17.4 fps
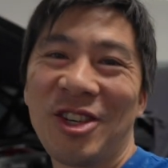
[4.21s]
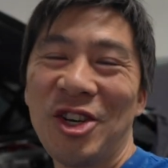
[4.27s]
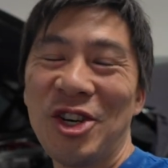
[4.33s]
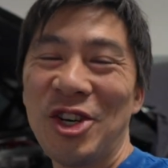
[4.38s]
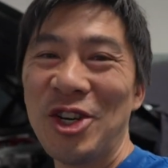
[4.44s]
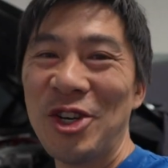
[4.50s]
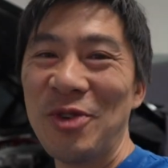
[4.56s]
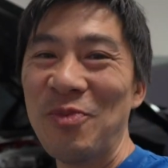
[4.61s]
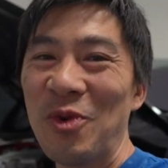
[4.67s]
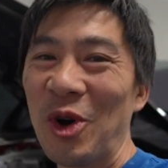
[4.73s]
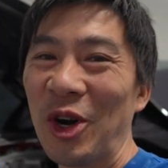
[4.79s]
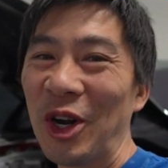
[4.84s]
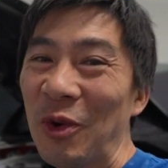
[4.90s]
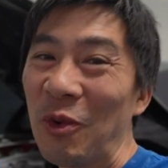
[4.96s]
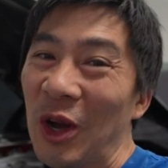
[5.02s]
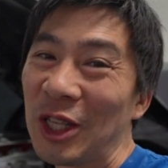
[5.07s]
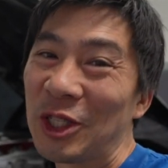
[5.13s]
Good
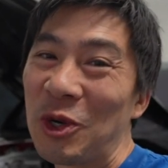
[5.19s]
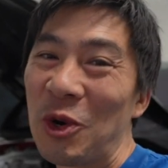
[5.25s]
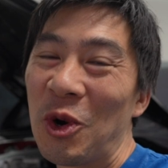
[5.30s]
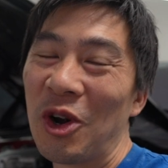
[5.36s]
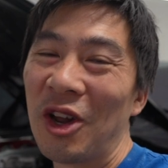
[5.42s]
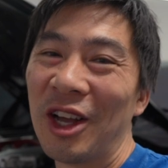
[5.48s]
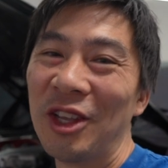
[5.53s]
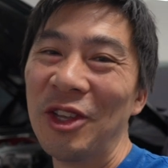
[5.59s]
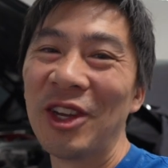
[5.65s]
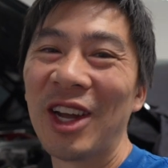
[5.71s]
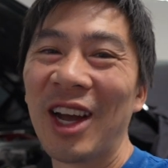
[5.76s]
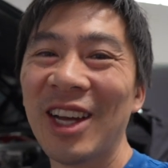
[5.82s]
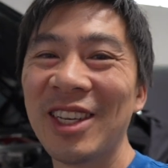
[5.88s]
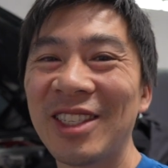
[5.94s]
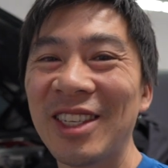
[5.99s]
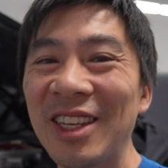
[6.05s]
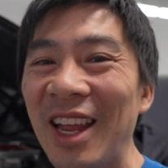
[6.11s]
morning, what's going on you
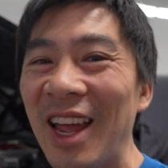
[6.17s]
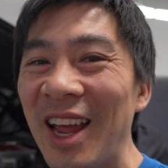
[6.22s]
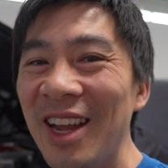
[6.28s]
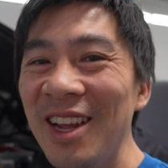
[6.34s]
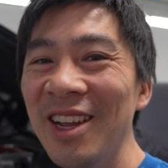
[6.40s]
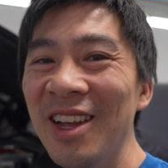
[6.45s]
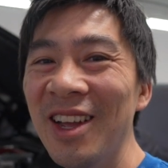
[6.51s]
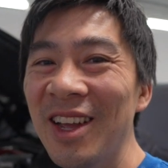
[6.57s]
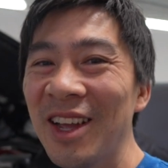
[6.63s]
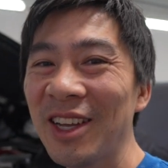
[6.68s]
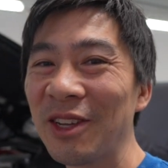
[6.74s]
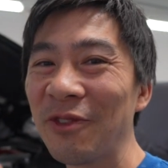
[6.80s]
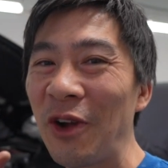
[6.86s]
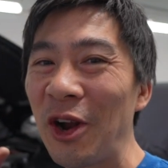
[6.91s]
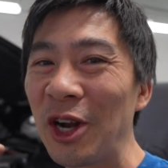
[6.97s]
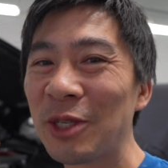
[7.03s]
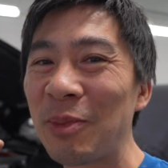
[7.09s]
guys? Today is
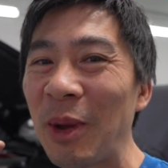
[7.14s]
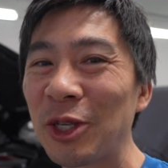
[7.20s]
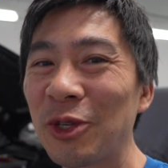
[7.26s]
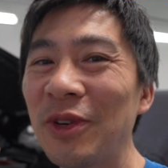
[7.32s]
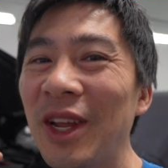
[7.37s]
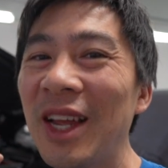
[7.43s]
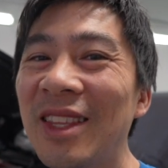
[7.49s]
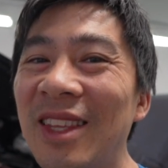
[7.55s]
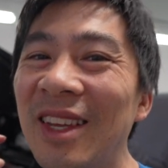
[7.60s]
a very special day.